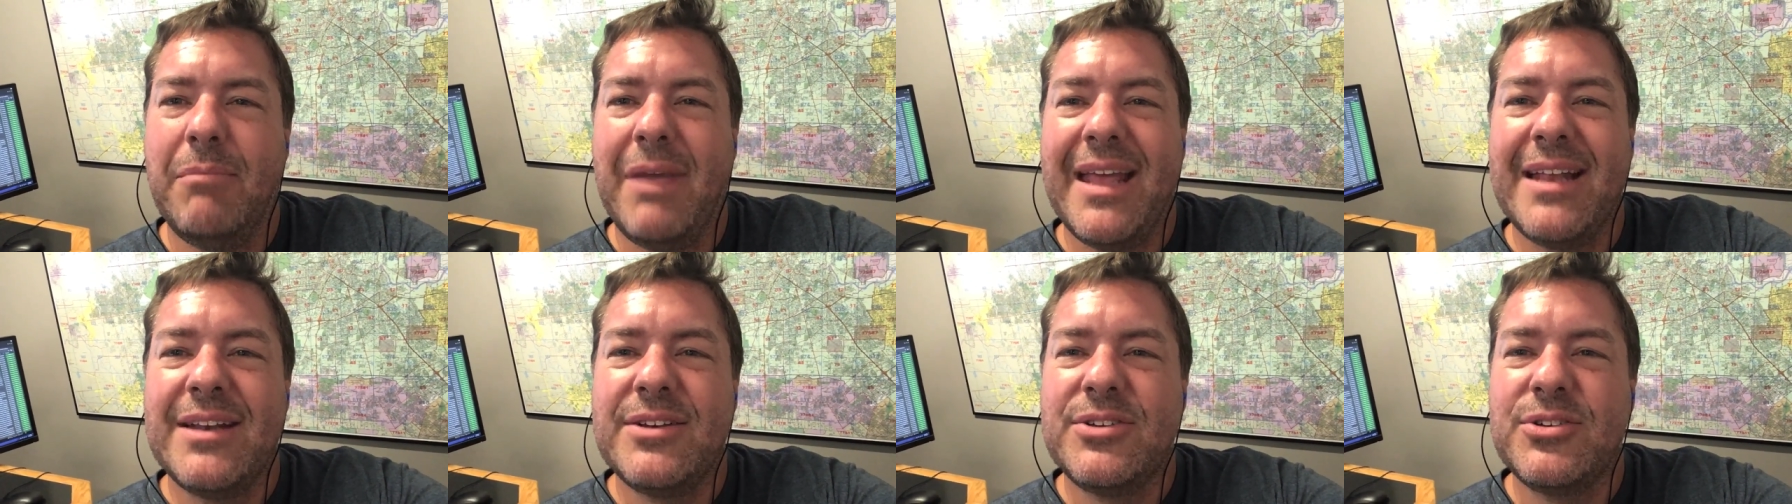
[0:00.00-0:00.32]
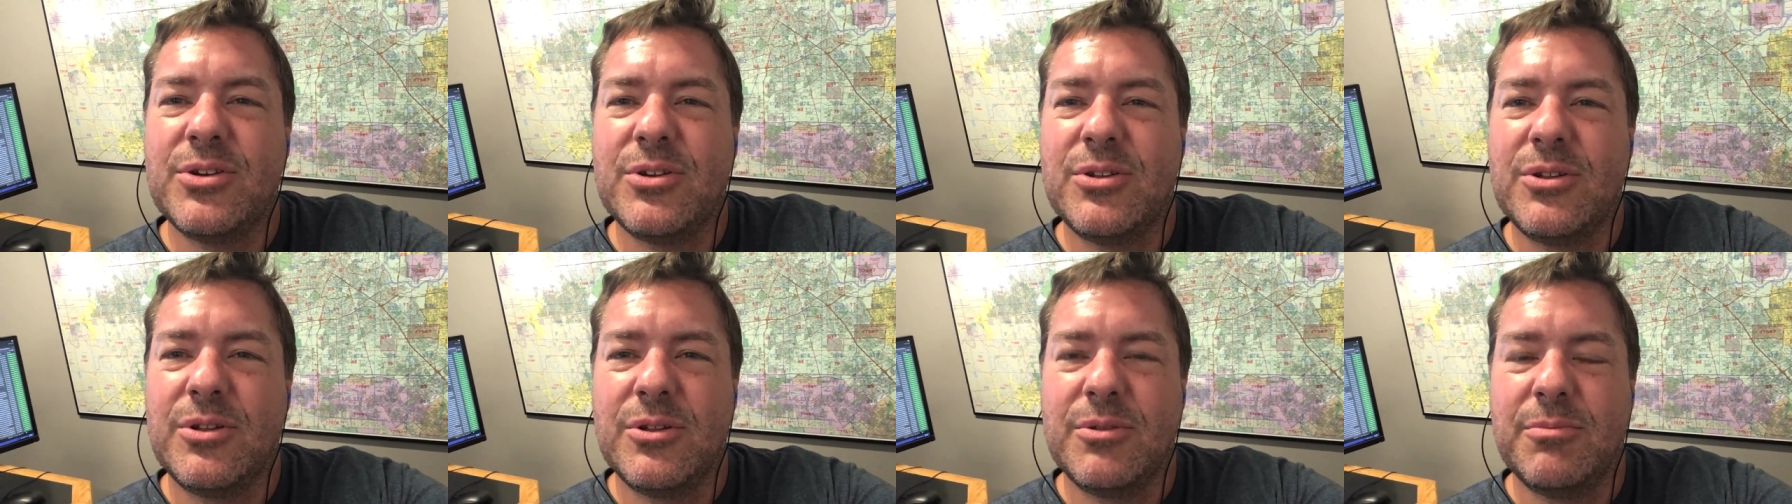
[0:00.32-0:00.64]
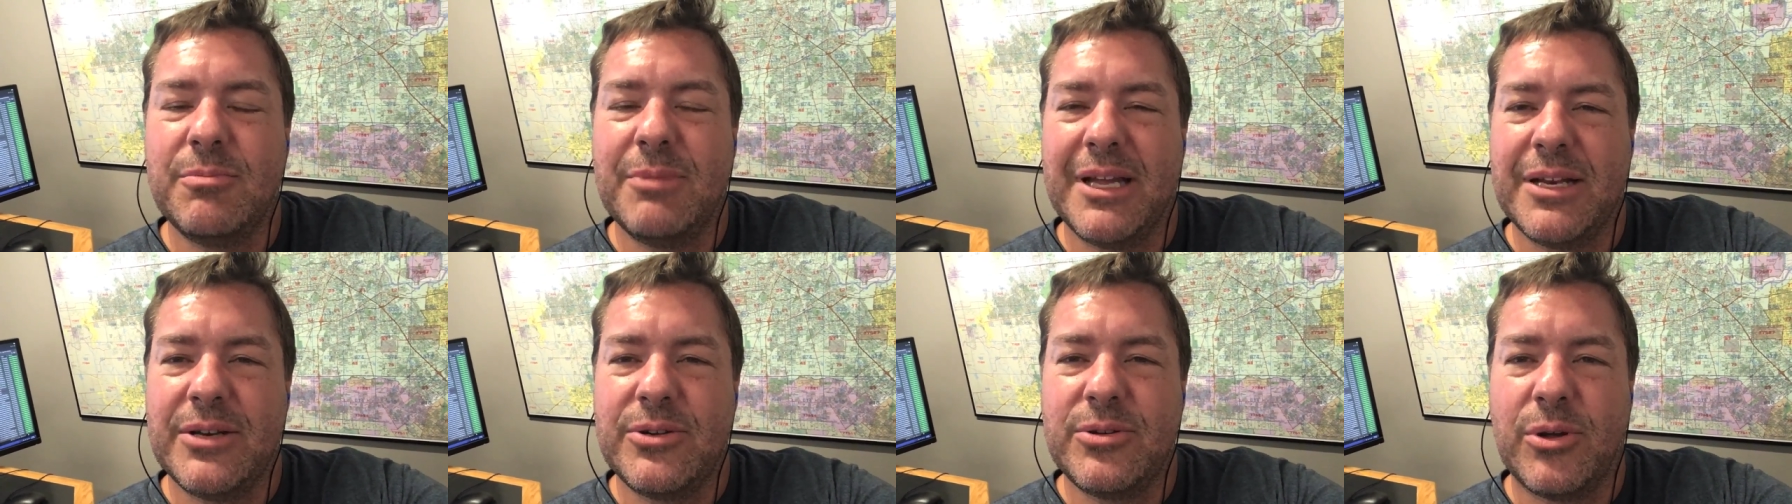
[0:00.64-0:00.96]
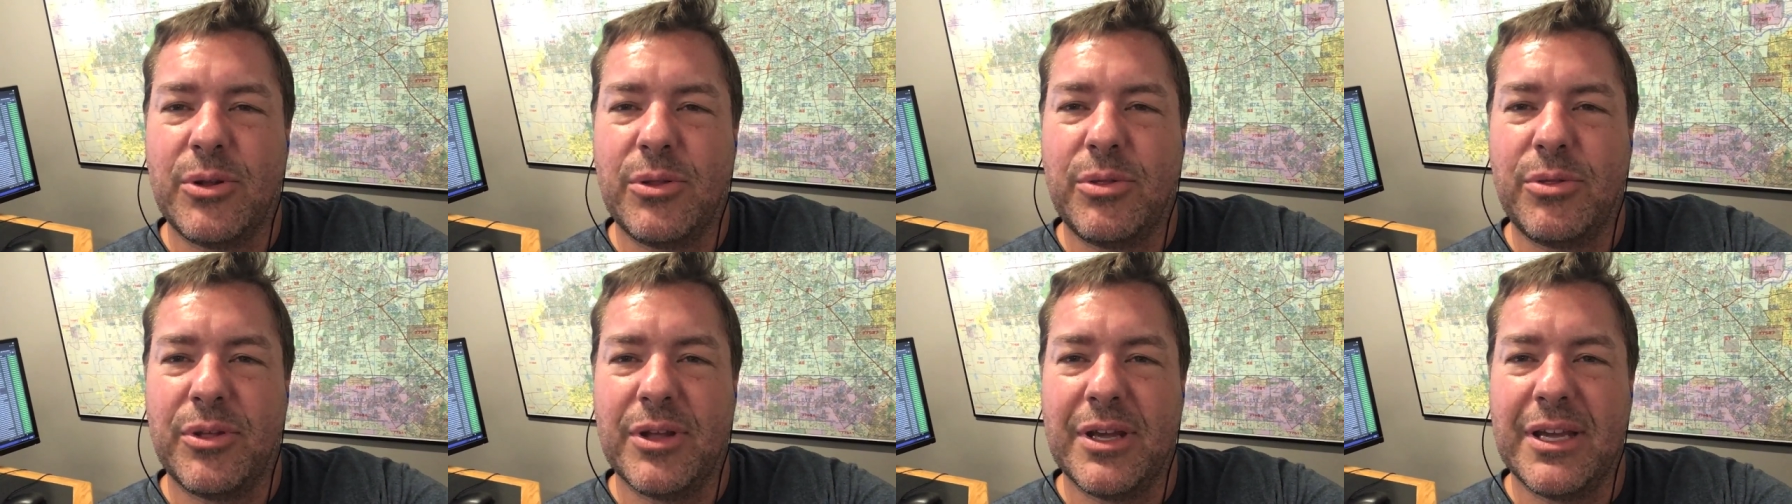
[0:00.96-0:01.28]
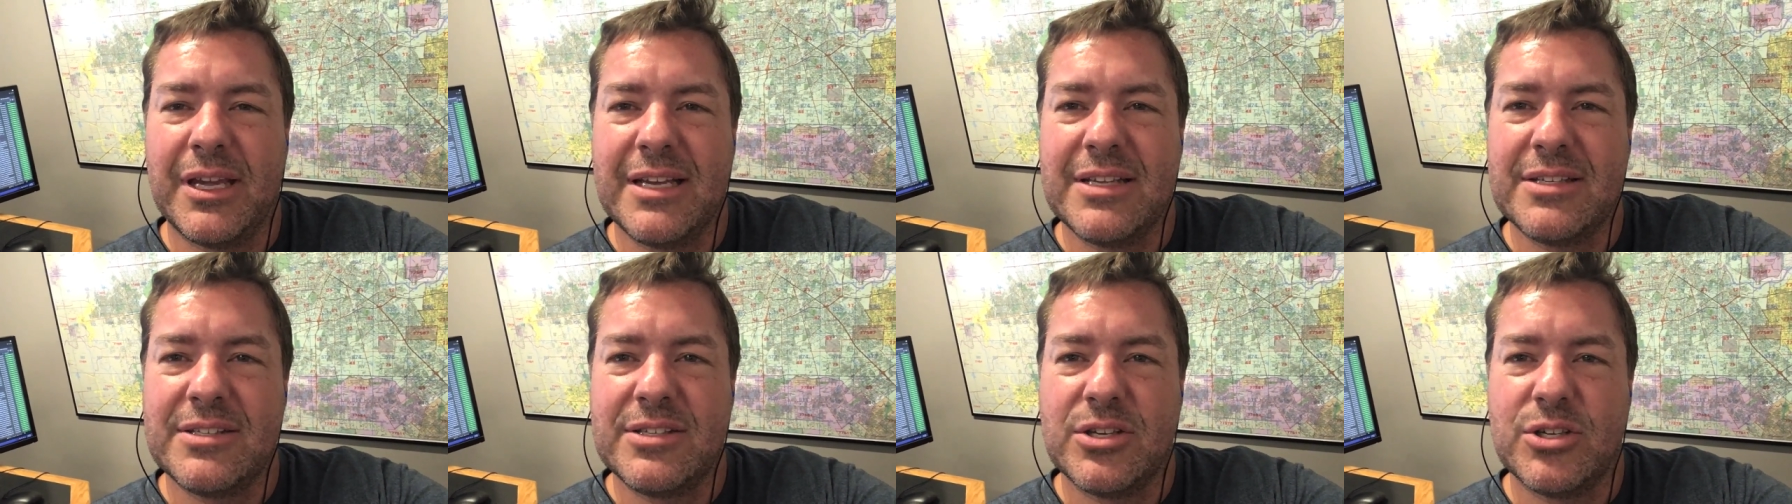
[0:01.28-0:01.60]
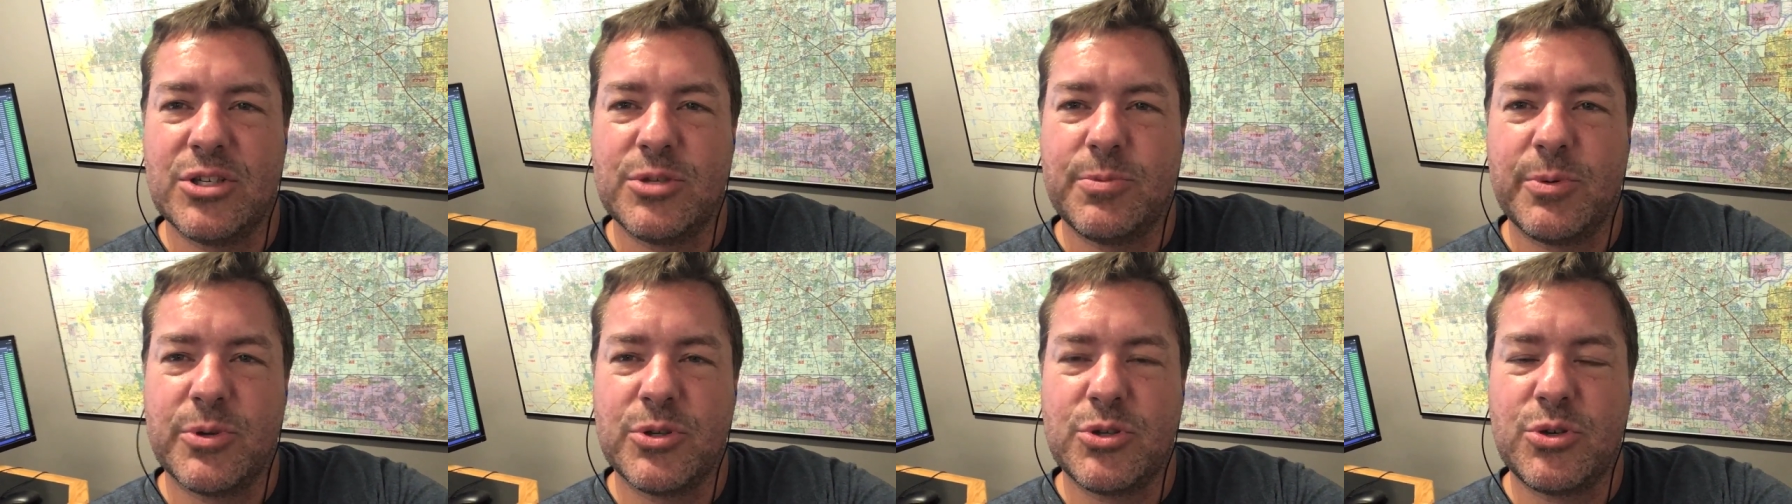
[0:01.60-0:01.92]
mental thing is that
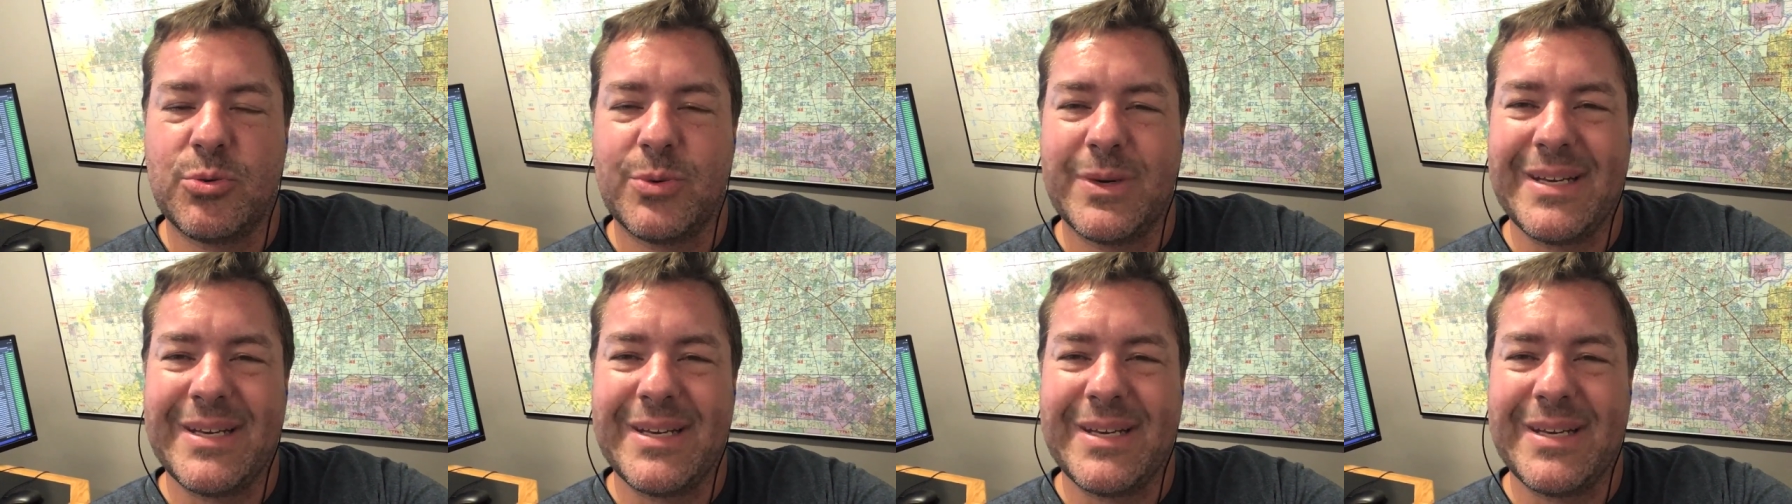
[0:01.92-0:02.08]
you're supposed to